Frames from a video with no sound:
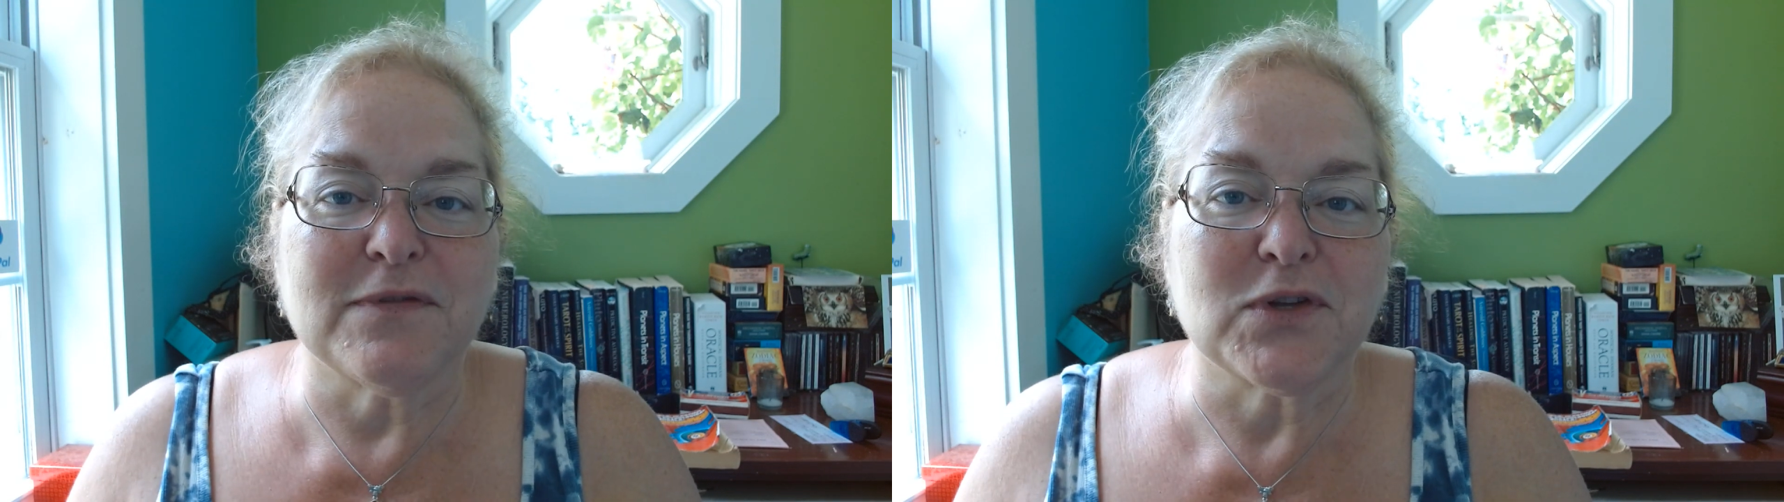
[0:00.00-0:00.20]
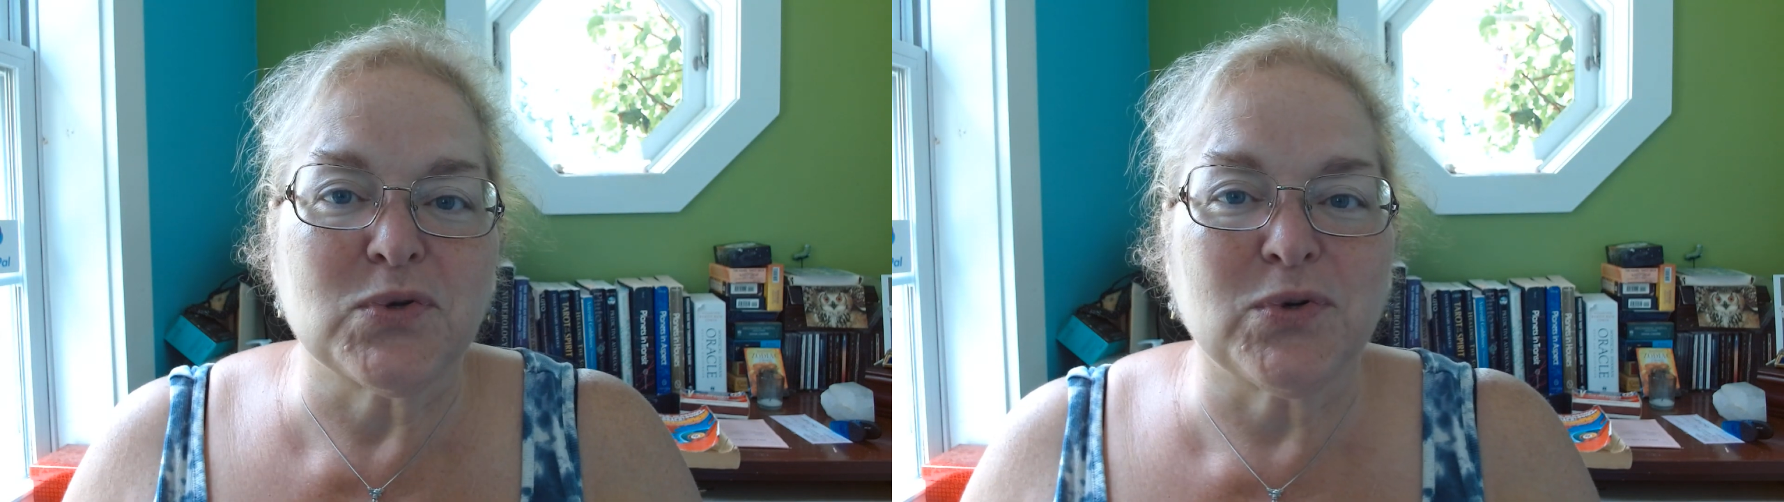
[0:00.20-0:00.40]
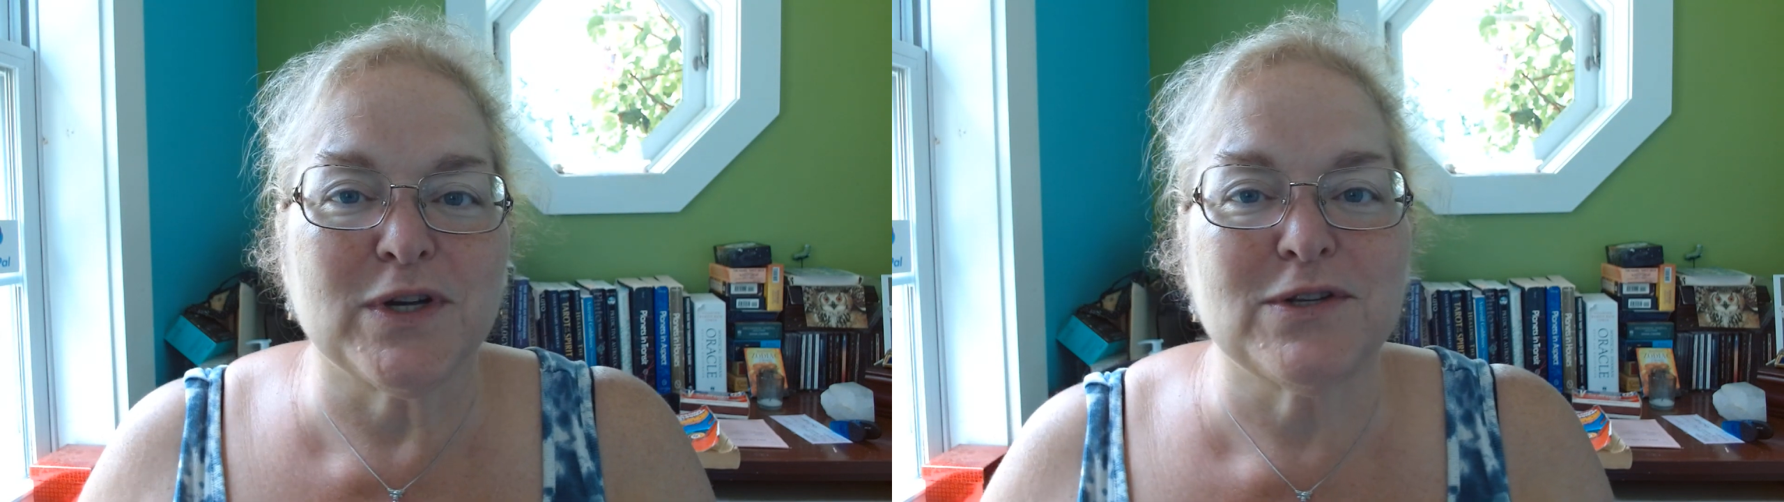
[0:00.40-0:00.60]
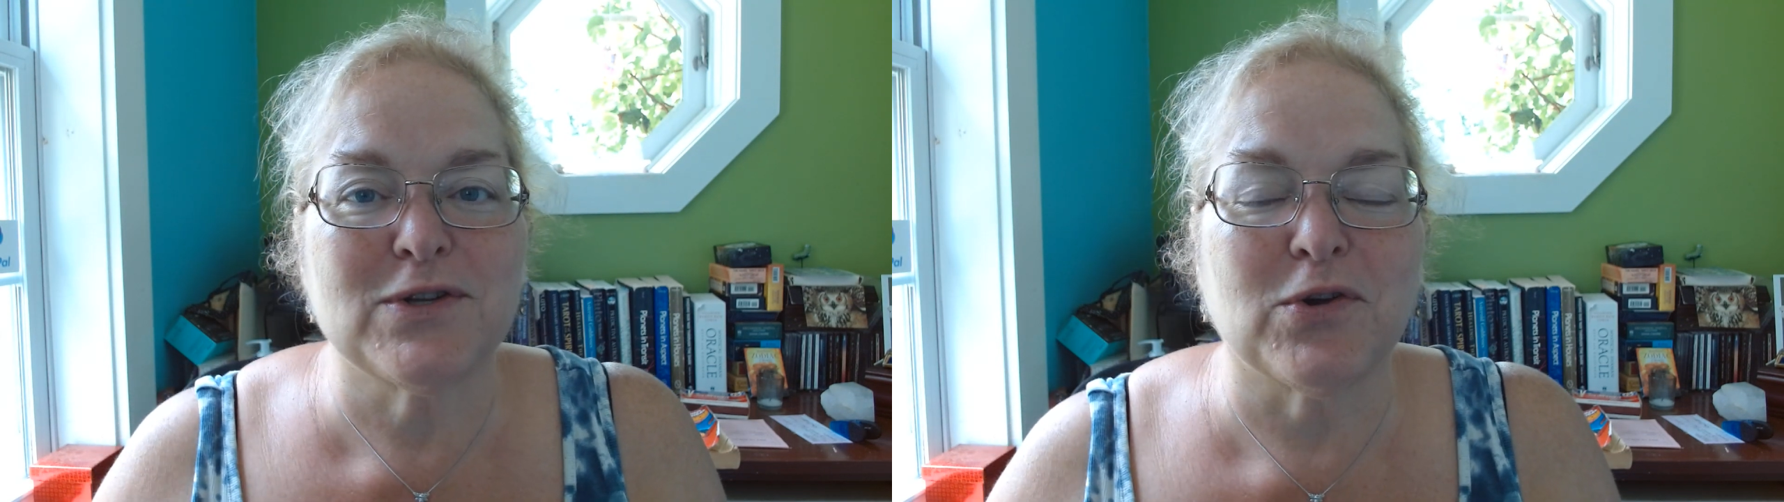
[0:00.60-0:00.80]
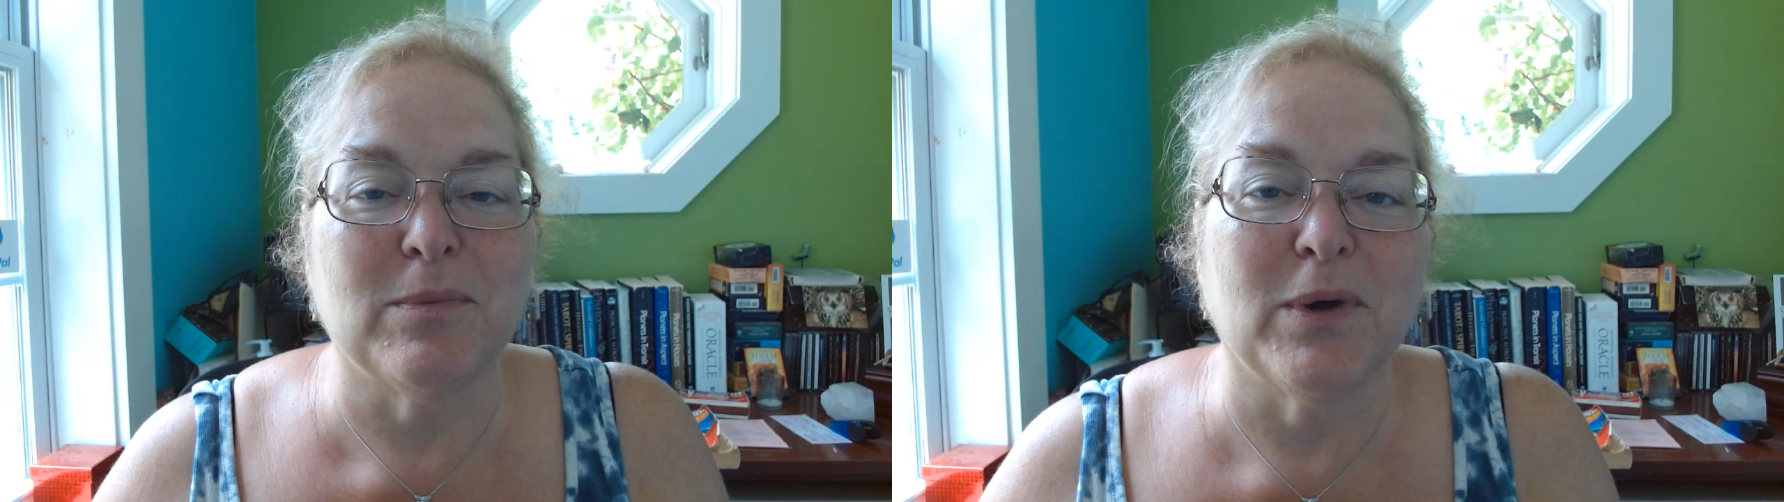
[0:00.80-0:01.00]
Victoria
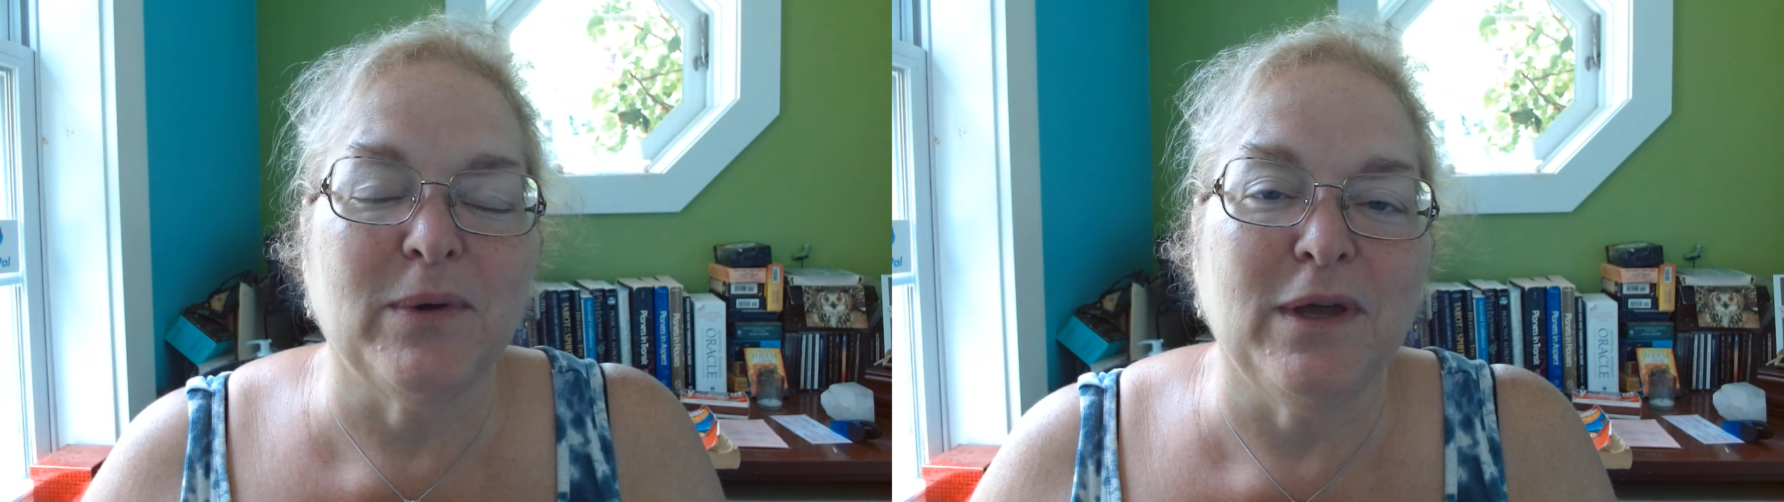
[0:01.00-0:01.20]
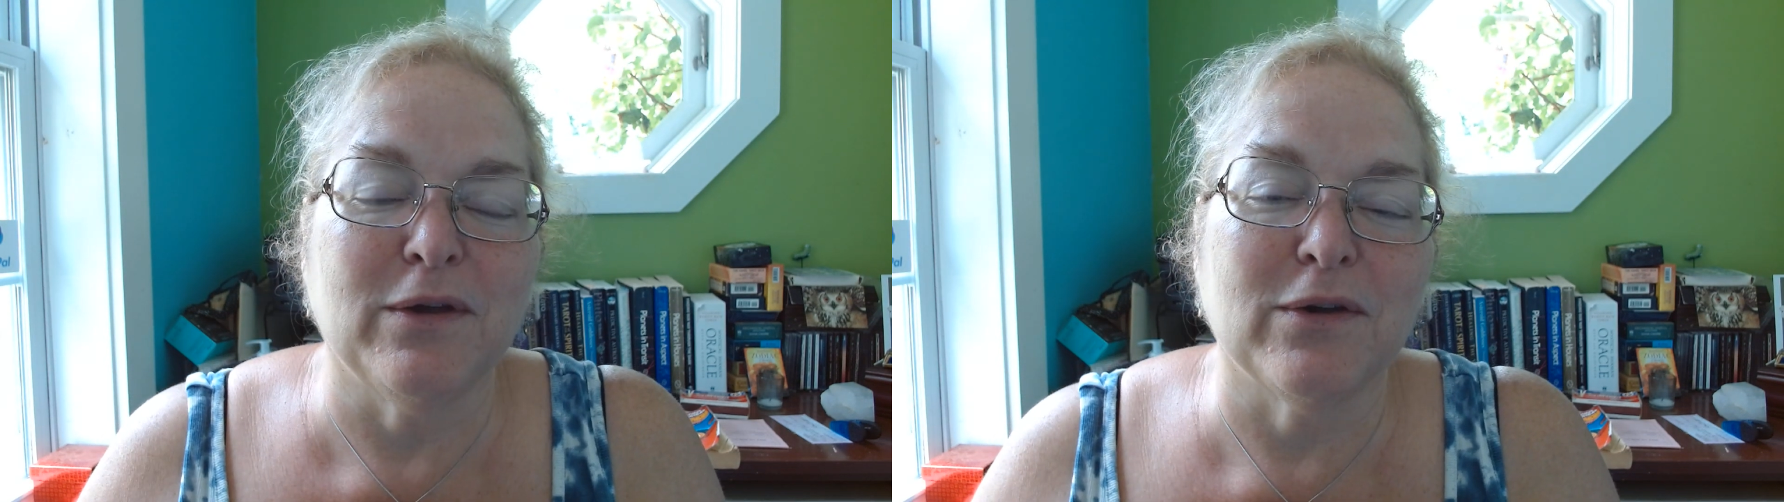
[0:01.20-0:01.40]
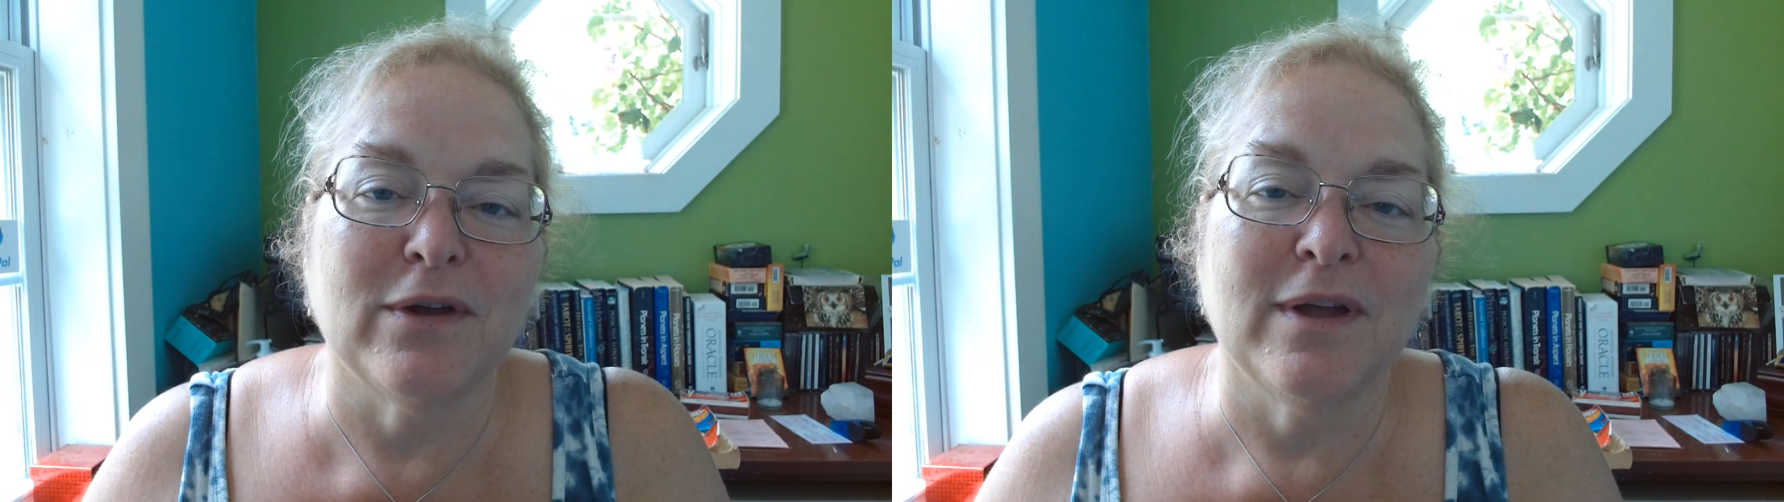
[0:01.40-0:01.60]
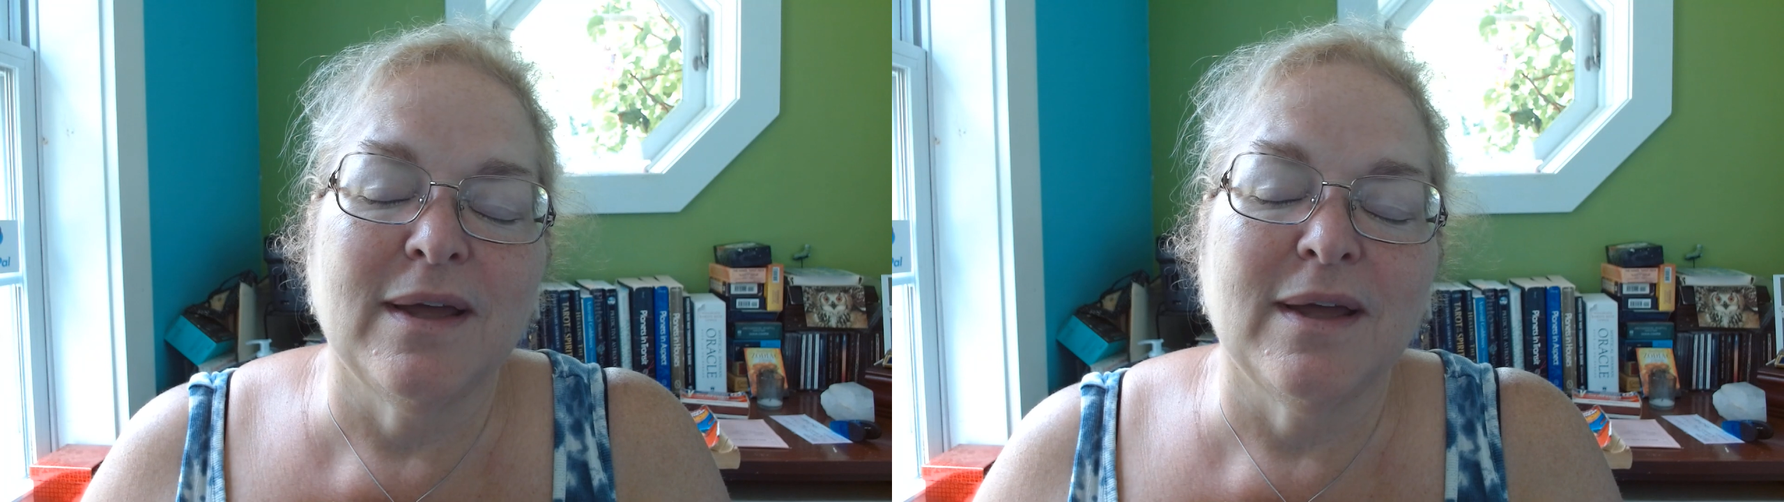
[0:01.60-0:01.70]
Scerbo here,